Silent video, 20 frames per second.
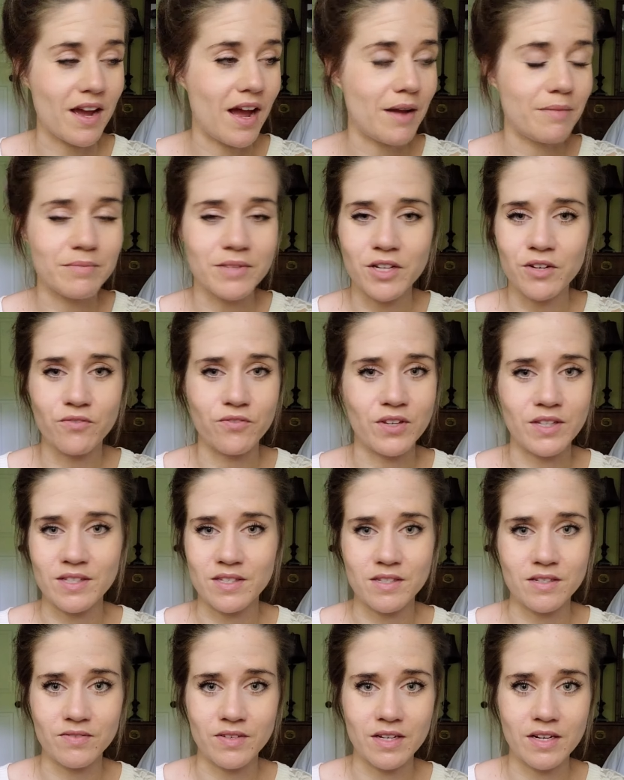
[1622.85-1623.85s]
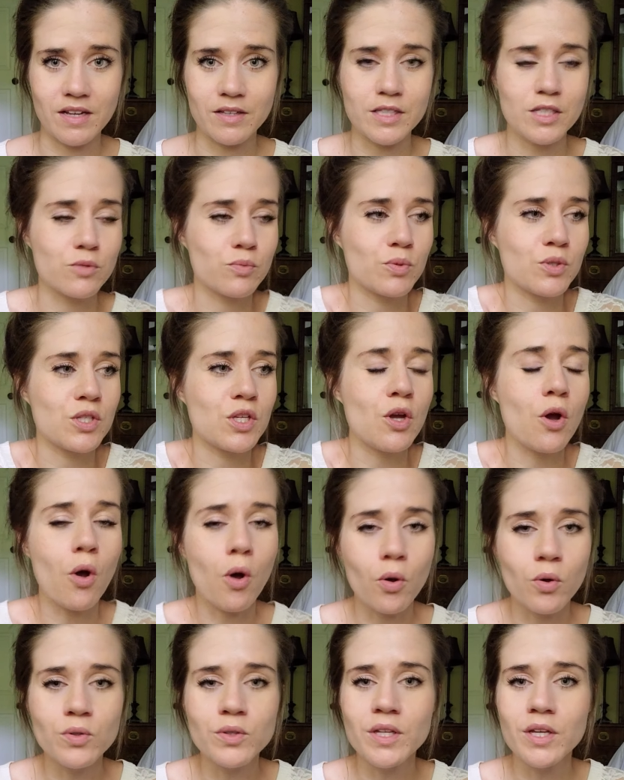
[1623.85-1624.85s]
I'm convinced of it. This was the
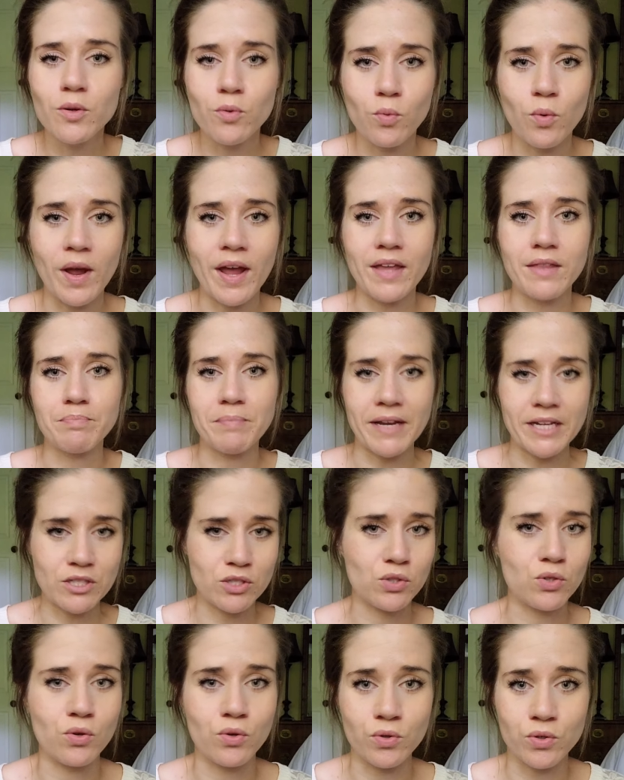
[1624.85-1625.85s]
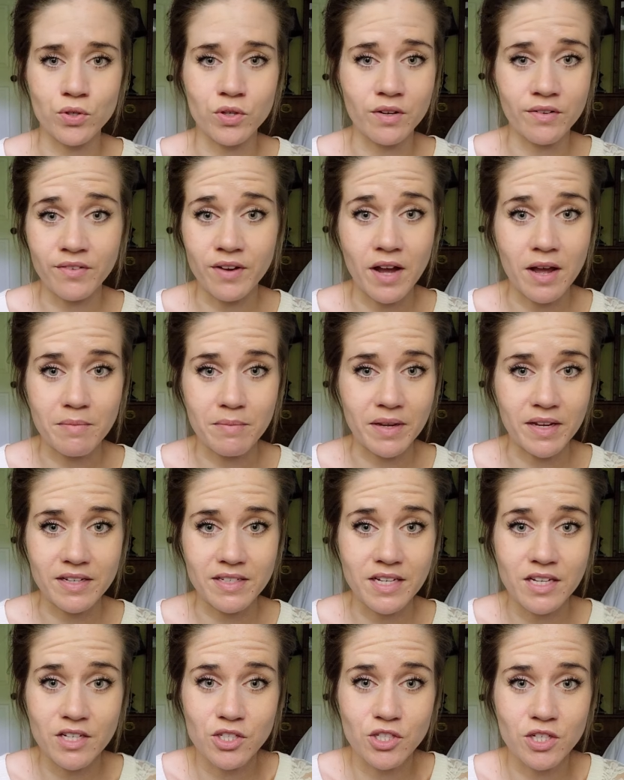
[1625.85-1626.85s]
only way my soul could have gotten my
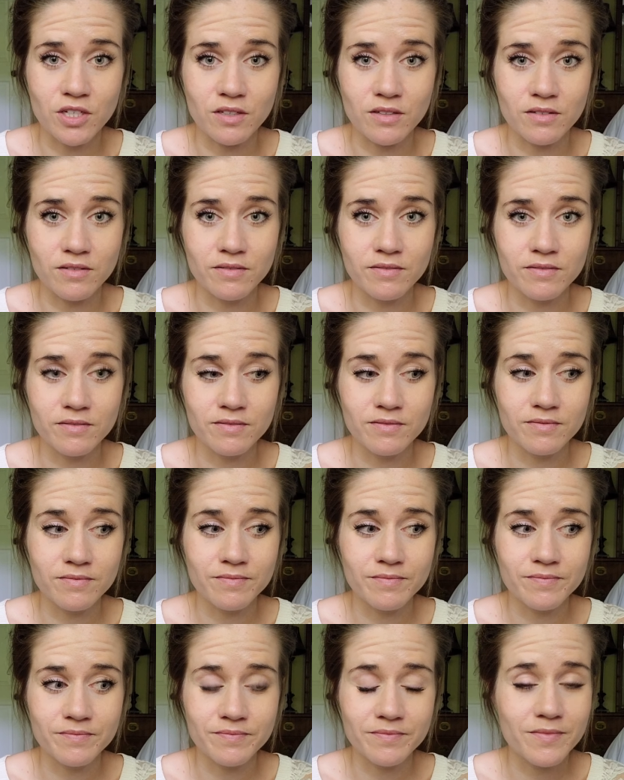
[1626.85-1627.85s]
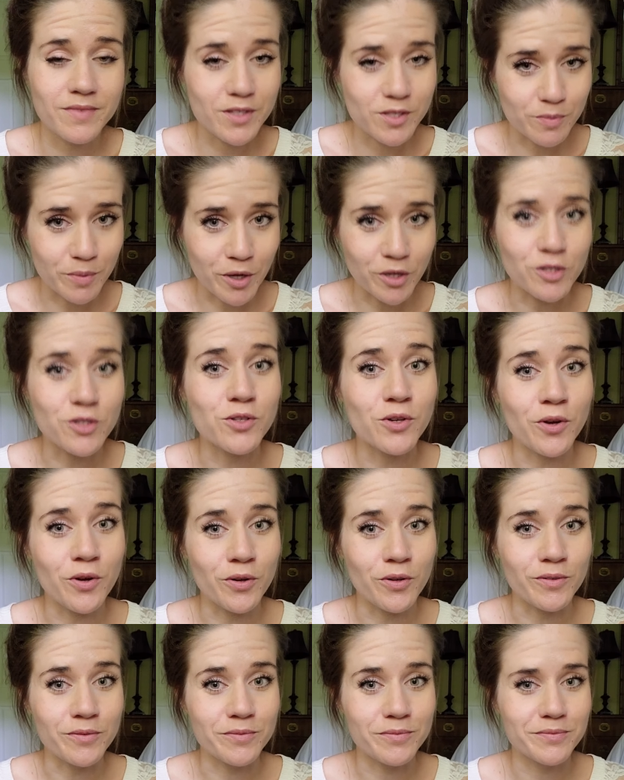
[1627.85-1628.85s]
attention. Smart
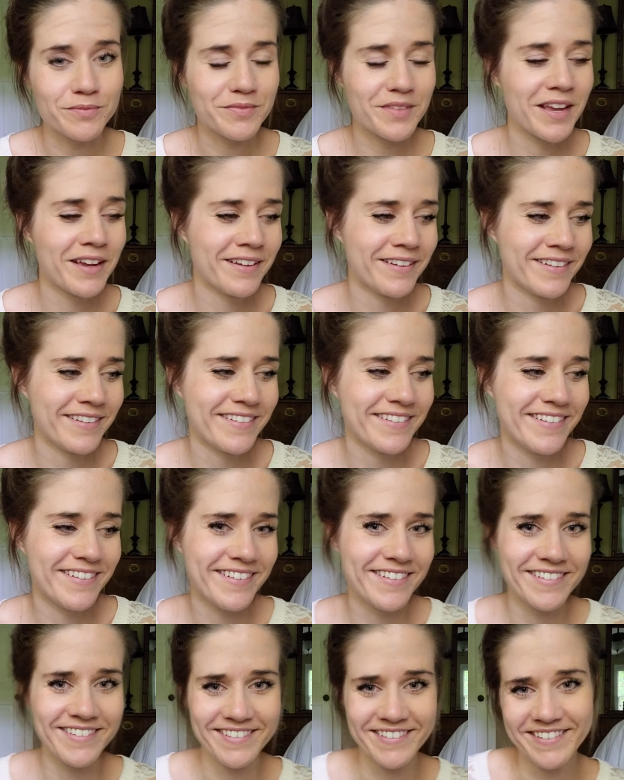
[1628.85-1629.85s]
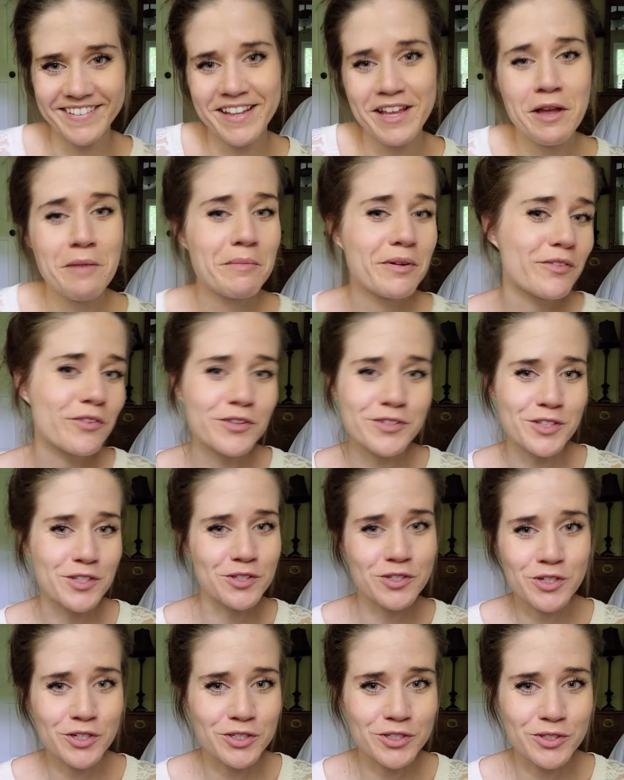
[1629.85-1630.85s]
soul. But of course it's
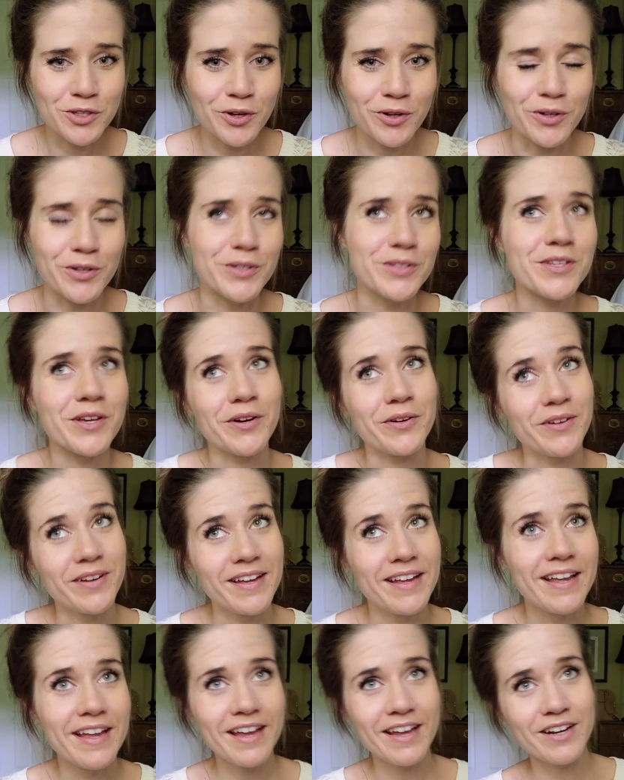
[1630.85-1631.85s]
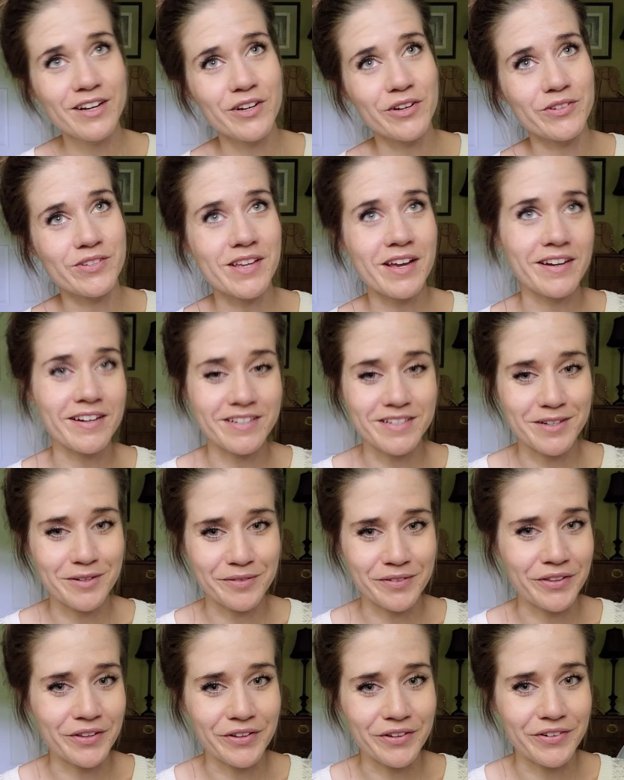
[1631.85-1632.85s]
your soul, so it knows how to deal
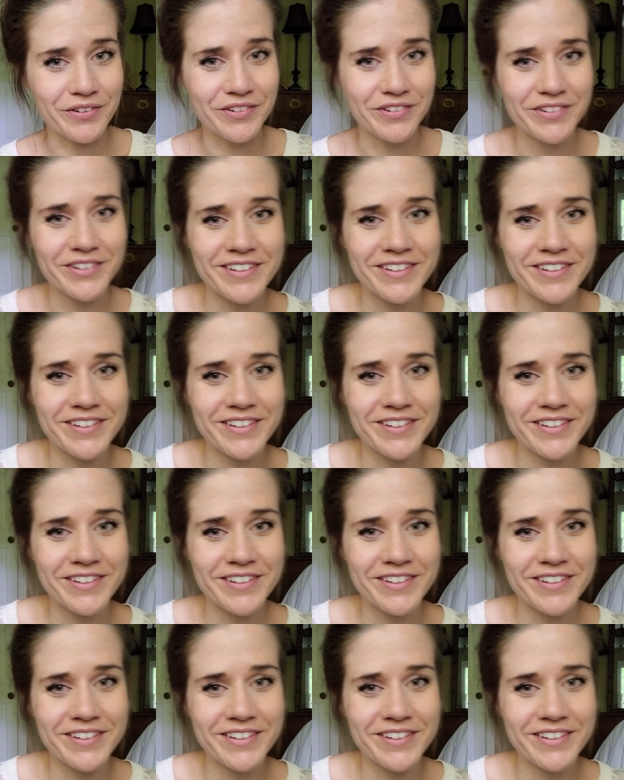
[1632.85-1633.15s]
with you.